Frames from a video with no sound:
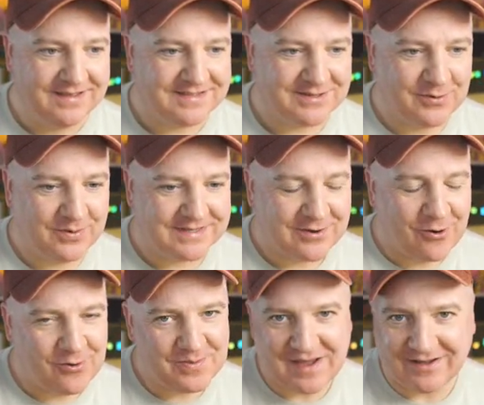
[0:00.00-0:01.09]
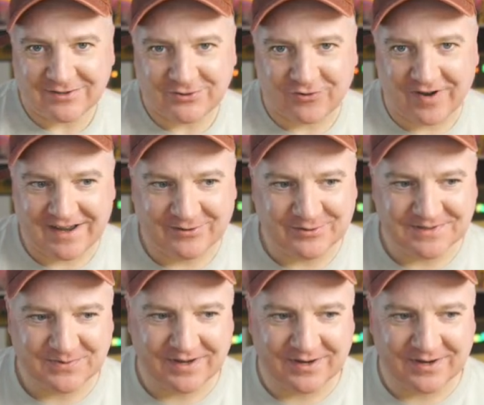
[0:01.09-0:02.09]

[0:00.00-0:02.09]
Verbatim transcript: so it's all about triangles.